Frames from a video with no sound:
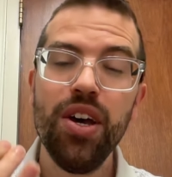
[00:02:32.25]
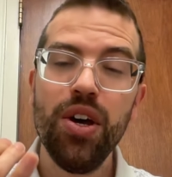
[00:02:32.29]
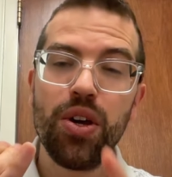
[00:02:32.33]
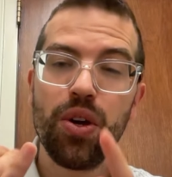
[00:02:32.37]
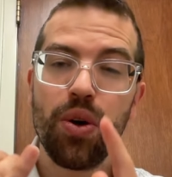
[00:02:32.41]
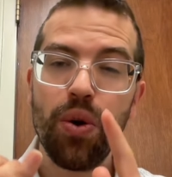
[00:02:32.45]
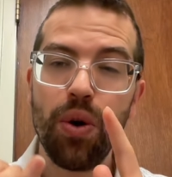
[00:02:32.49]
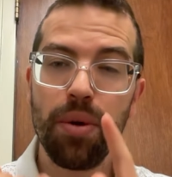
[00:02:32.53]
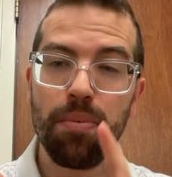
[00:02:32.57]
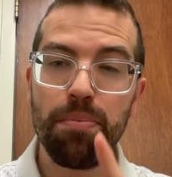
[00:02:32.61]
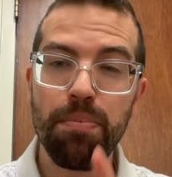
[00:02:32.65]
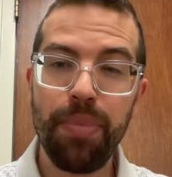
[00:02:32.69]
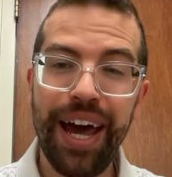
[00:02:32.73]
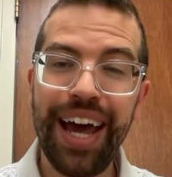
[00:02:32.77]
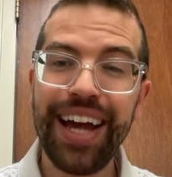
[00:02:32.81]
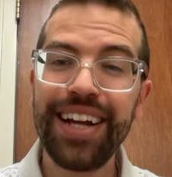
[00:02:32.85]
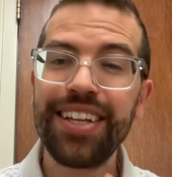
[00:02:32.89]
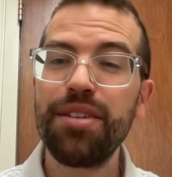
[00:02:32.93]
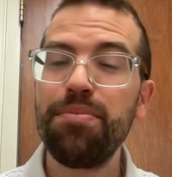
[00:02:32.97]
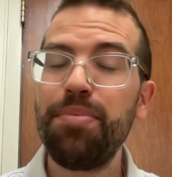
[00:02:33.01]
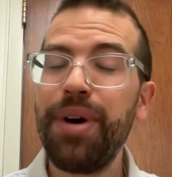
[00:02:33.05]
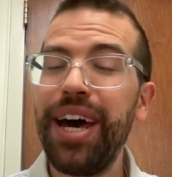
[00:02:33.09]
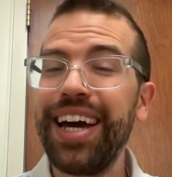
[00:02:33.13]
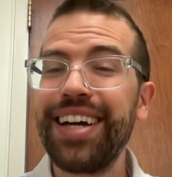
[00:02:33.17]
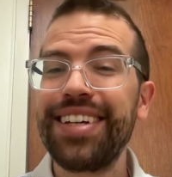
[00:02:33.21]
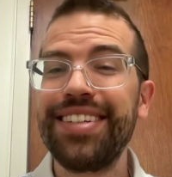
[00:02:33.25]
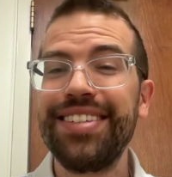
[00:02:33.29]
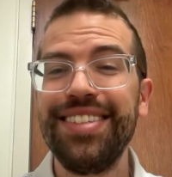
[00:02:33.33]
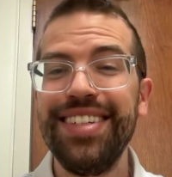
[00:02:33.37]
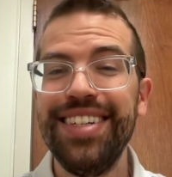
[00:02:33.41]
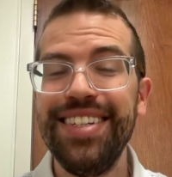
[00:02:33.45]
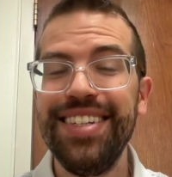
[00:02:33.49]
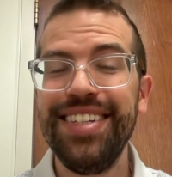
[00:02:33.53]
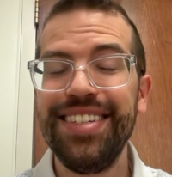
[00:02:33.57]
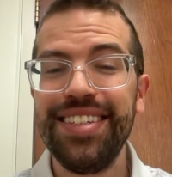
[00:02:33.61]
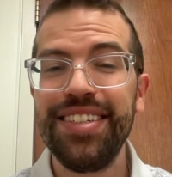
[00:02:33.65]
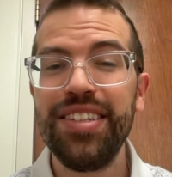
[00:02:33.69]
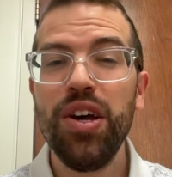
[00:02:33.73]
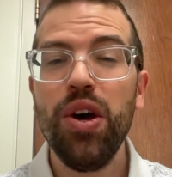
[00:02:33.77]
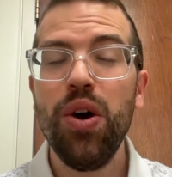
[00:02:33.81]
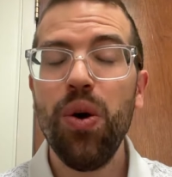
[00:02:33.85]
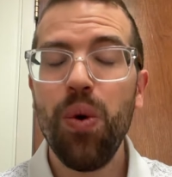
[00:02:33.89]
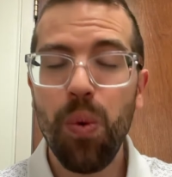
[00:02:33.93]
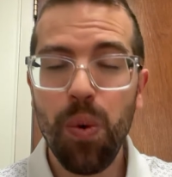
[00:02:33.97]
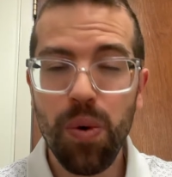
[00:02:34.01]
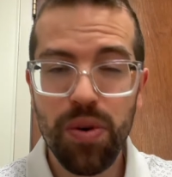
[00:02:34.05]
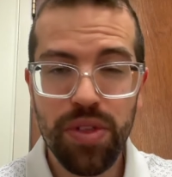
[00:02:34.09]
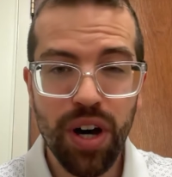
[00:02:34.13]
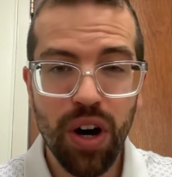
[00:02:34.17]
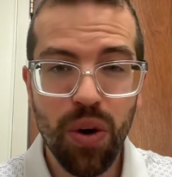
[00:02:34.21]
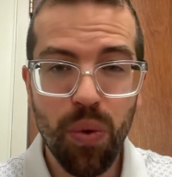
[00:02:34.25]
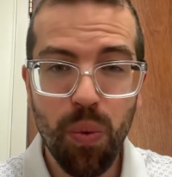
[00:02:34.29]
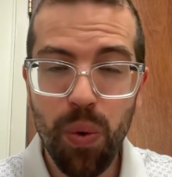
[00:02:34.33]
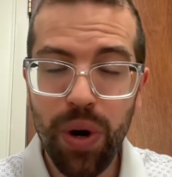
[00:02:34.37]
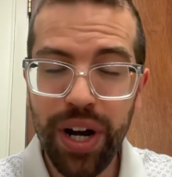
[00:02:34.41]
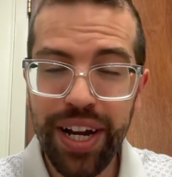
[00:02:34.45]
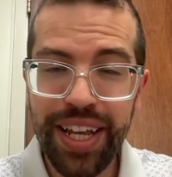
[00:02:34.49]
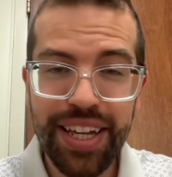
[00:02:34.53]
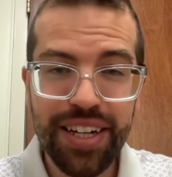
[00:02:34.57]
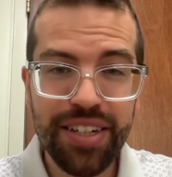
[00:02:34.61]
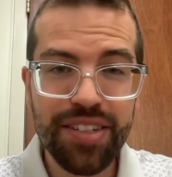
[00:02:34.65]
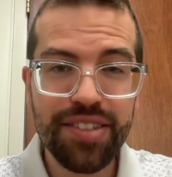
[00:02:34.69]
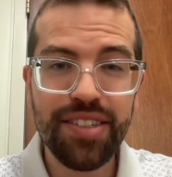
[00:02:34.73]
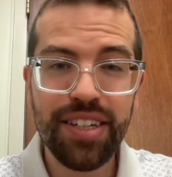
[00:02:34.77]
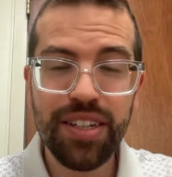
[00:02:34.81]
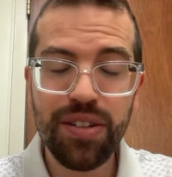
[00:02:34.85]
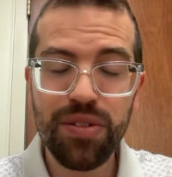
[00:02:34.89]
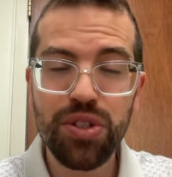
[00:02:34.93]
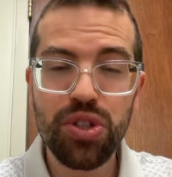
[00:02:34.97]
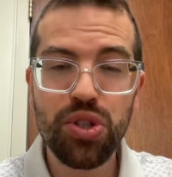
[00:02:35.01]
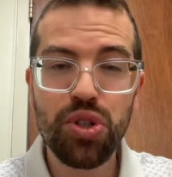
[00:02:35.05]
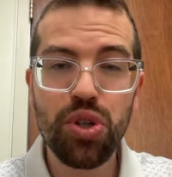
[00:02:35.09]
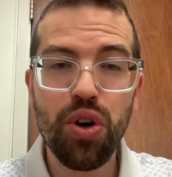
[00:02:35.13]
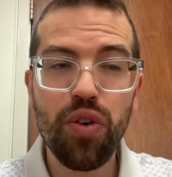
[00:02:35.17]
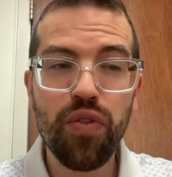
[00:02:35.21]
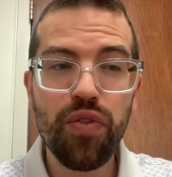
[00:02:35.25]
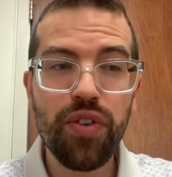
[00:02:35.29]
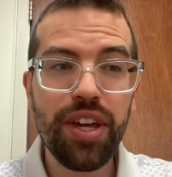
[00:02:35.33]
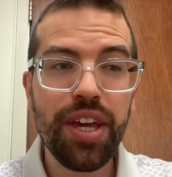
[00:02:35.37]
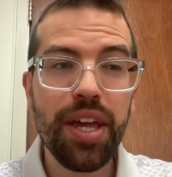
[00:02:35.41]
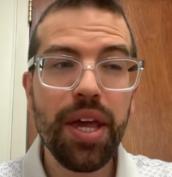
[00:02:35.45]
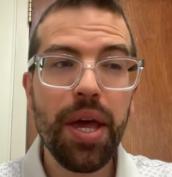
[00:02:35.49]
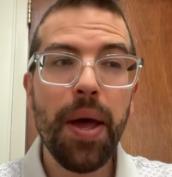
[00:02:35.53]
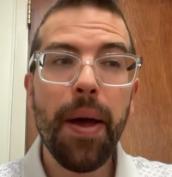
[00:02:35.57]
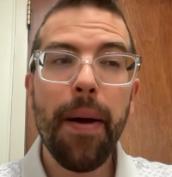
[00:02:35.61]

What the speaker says: going back-to-back seasons without winning a single trophy